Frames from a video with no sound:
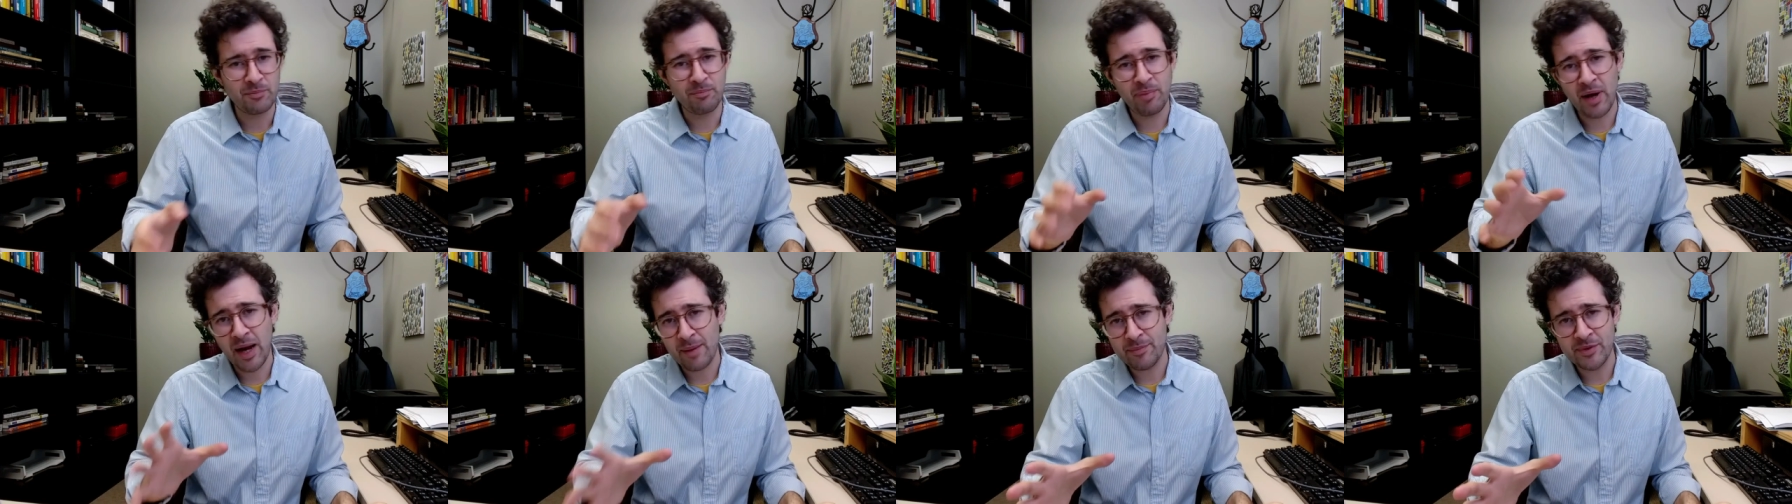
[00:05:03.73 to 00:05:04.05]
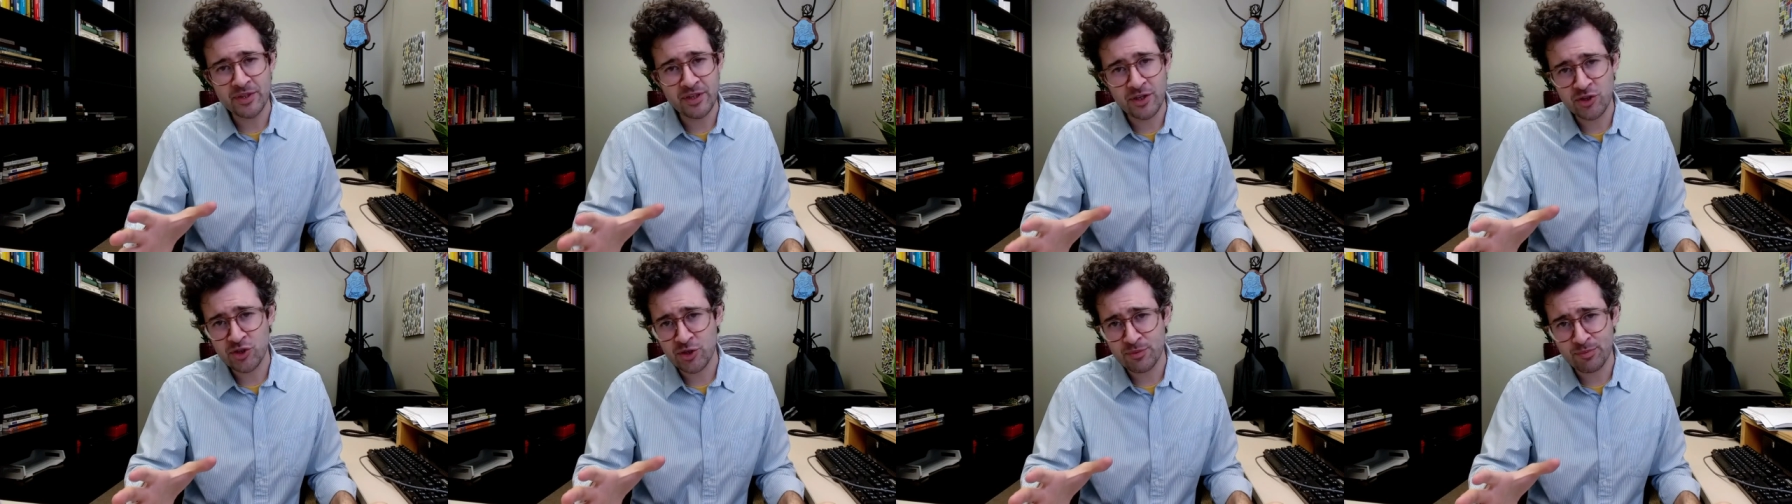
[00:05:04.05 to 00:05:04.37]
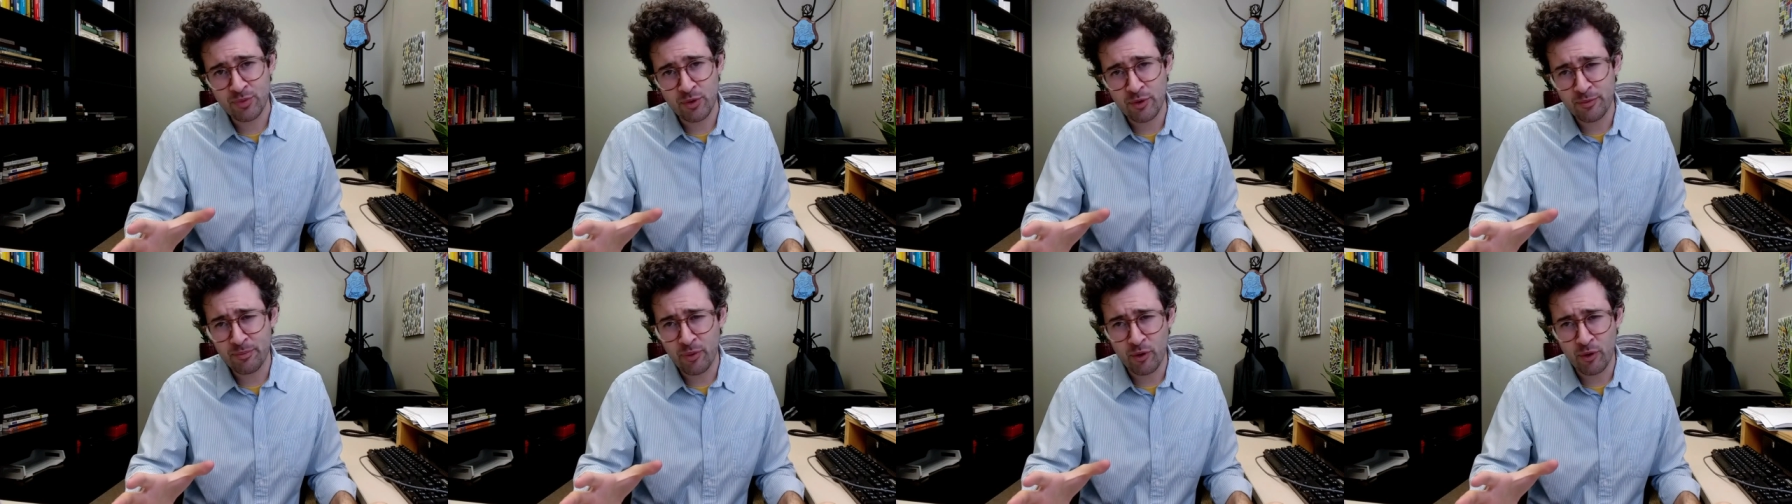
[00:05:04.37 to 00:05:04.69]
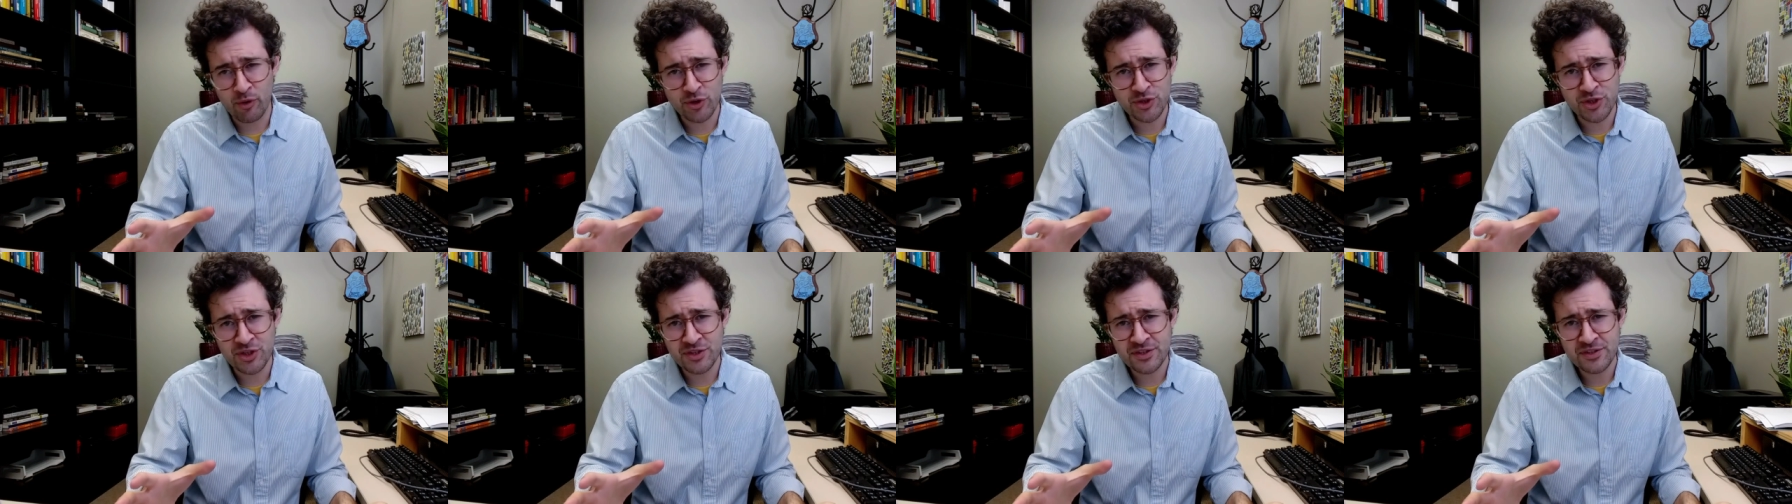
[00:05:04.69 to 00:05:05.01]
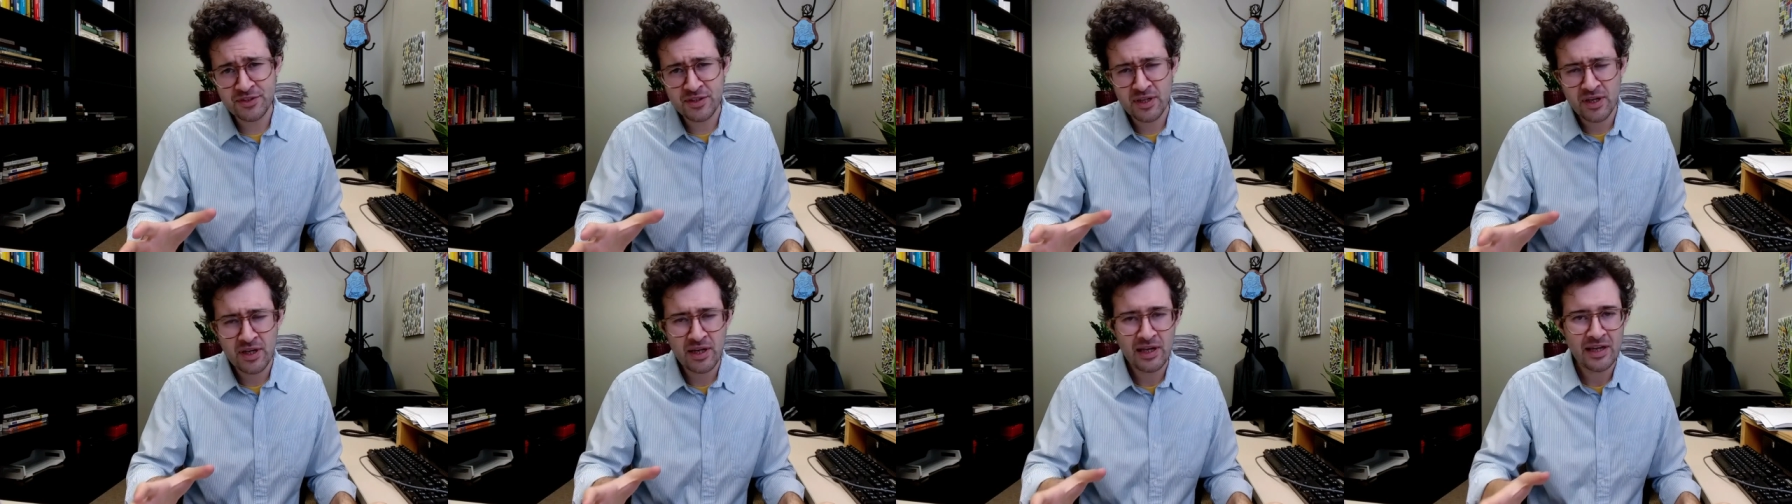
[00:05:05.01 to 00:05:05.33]
population
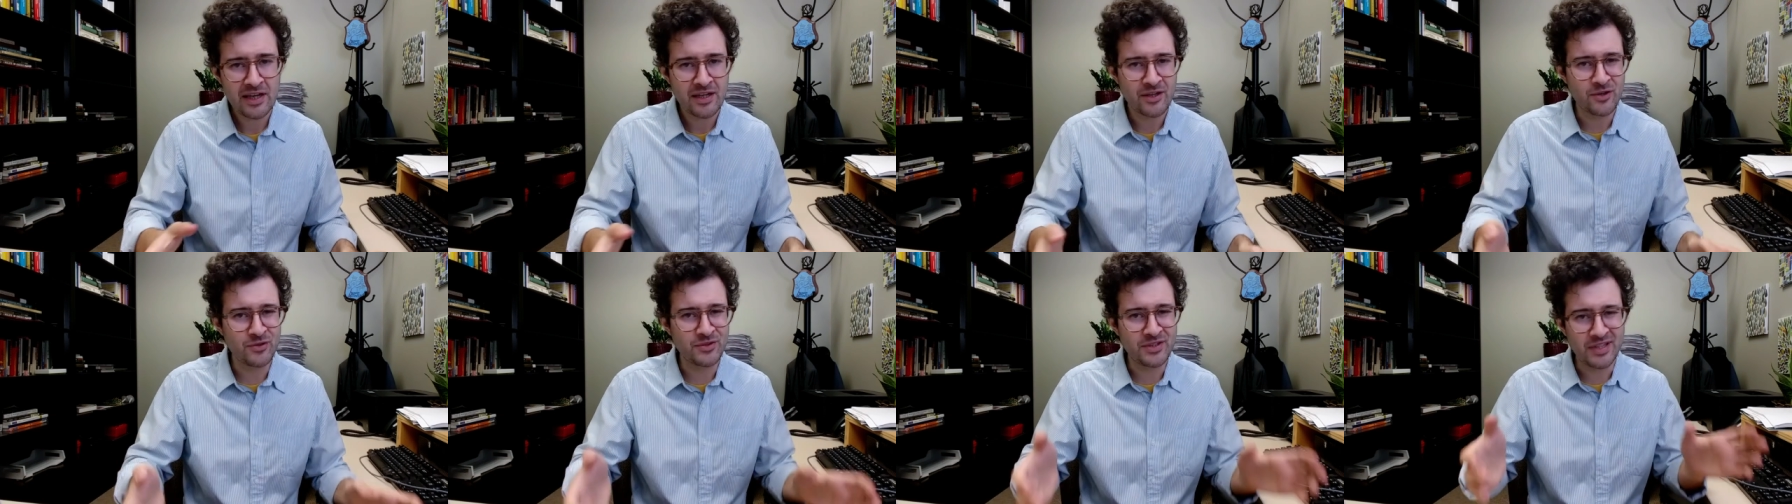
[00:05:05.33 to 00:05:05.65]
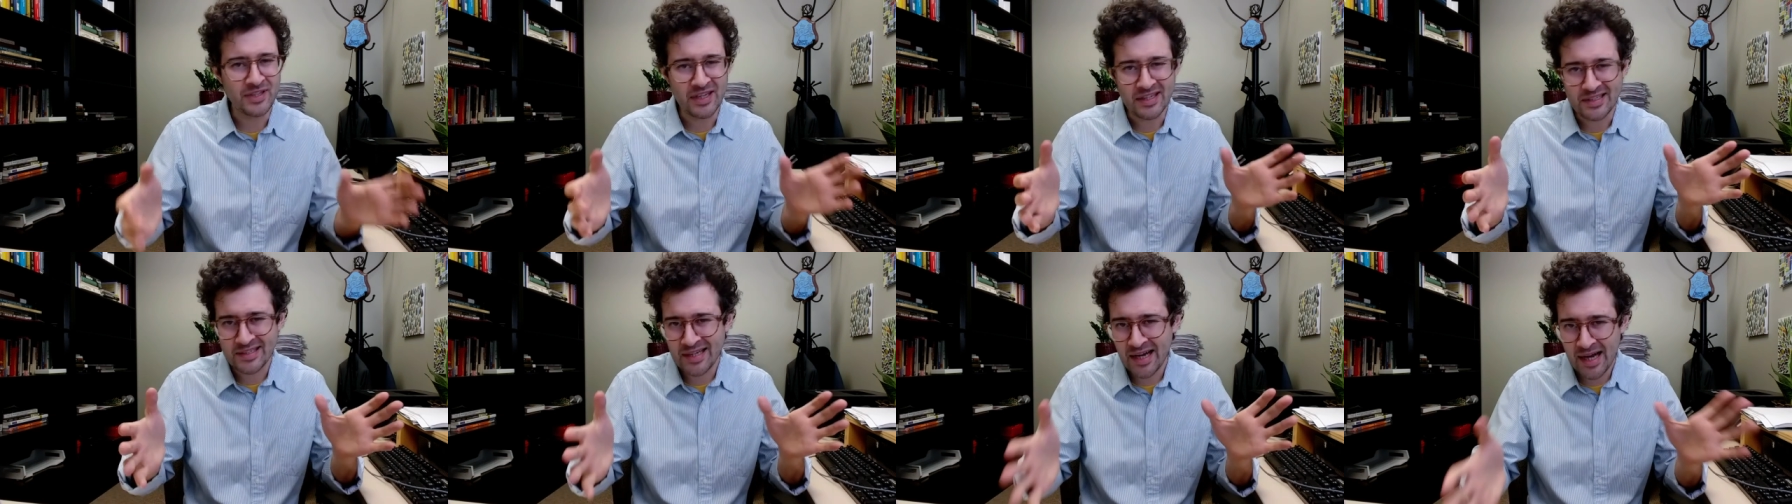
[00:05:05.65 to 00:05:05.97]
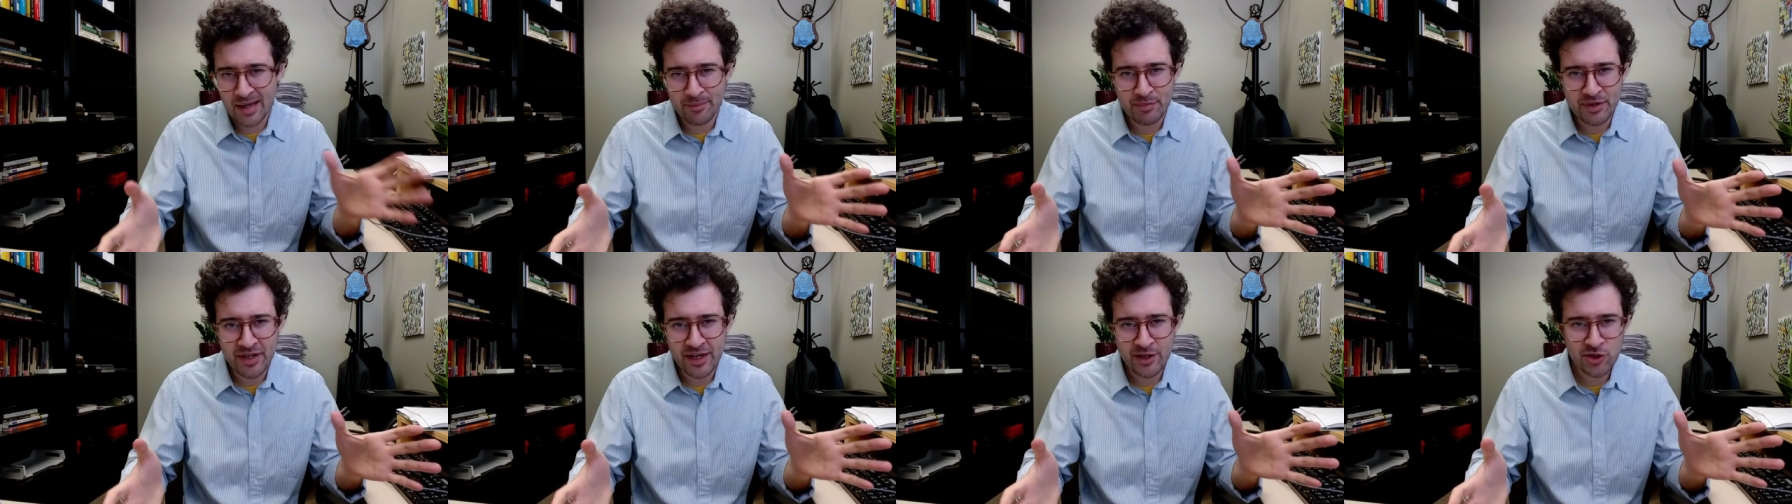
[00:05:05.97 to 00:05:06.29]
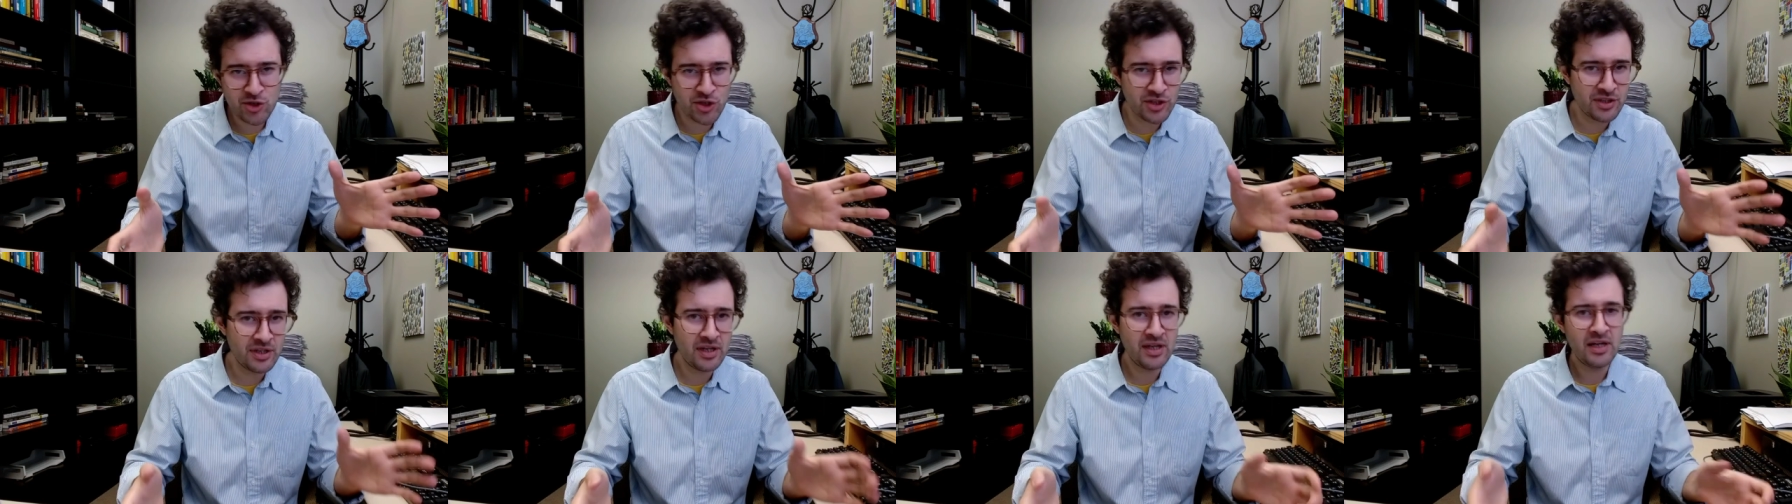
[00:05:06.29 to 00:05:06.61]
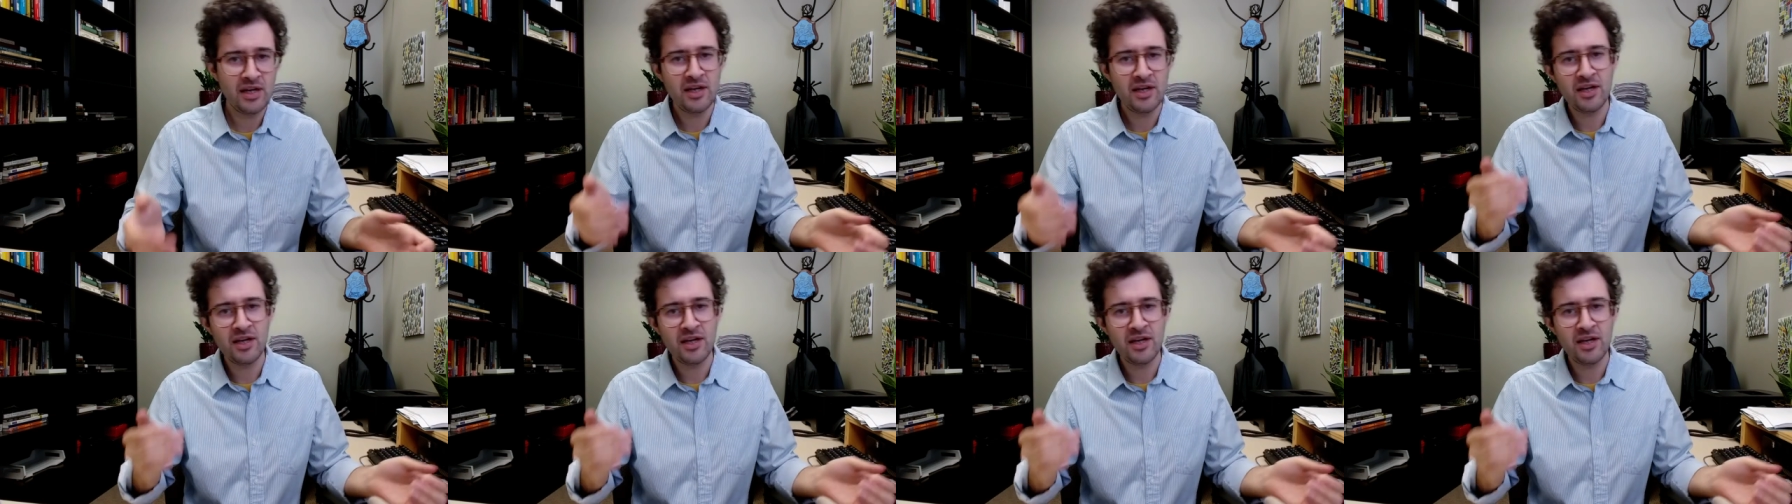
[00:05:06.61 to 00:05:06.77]
proportions using a combination